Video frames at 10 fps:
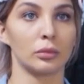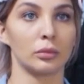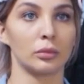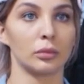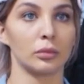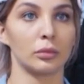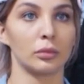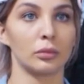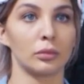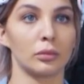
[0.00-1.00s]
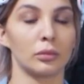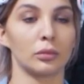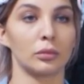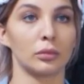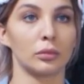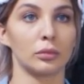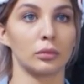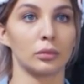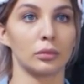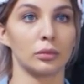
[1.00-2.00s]

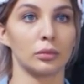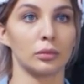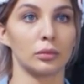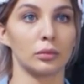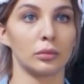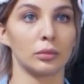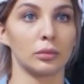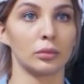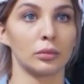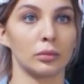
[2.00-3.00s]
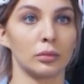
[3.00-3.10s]
This person isn't speaking.